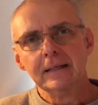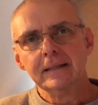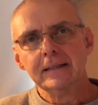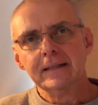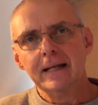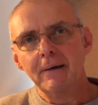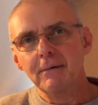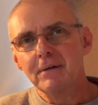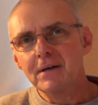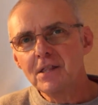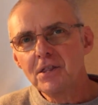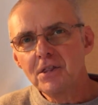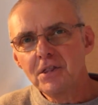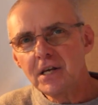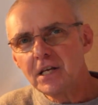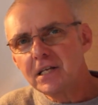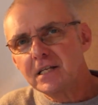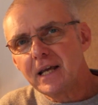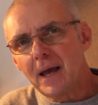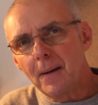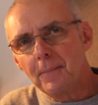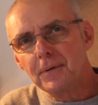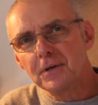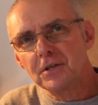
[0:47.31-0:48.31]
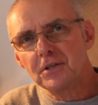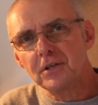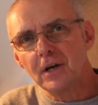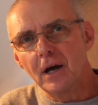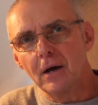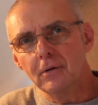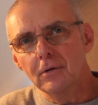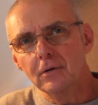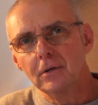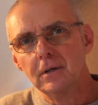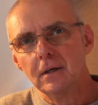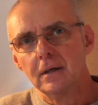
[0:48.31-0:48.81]
Now in this
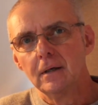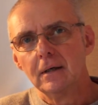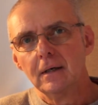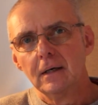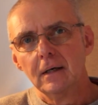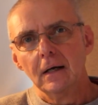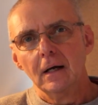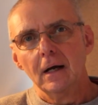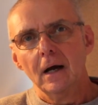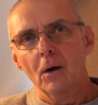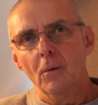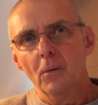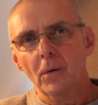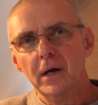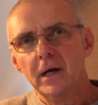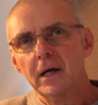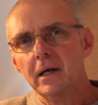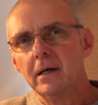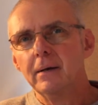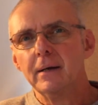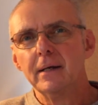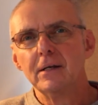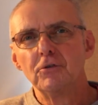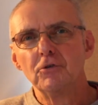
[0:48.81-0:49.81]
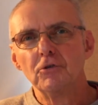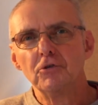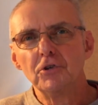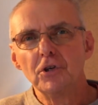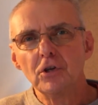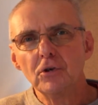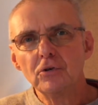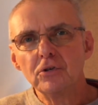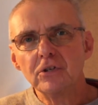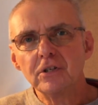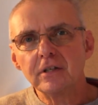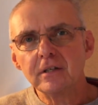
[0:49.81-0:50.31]
episode we're going to
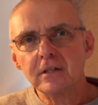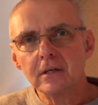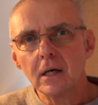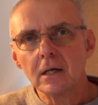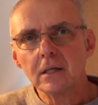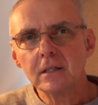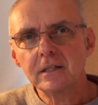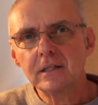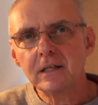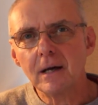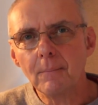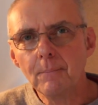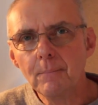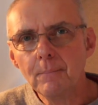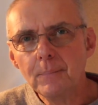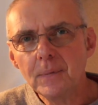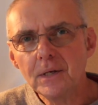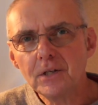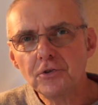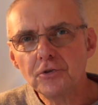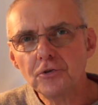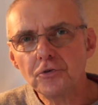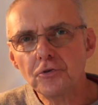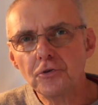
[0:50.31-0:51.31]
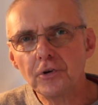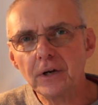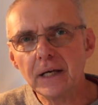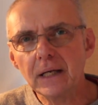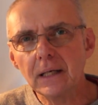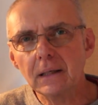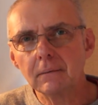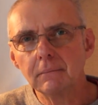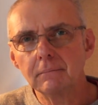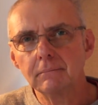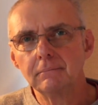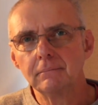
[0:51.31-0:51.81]
introduce some mystery,
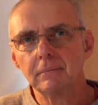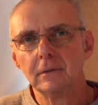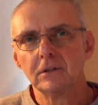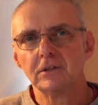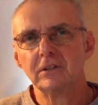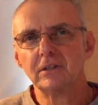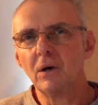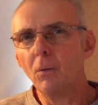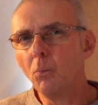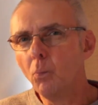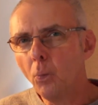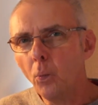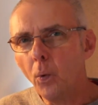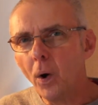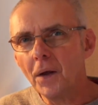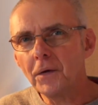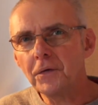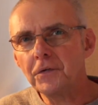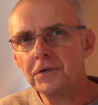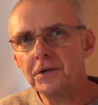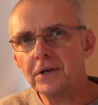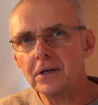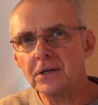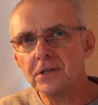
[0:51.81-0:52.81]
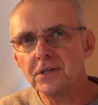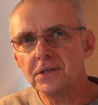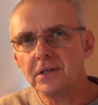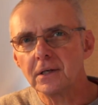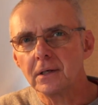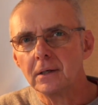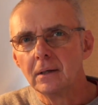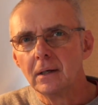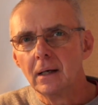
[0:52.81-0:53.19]
some wonders,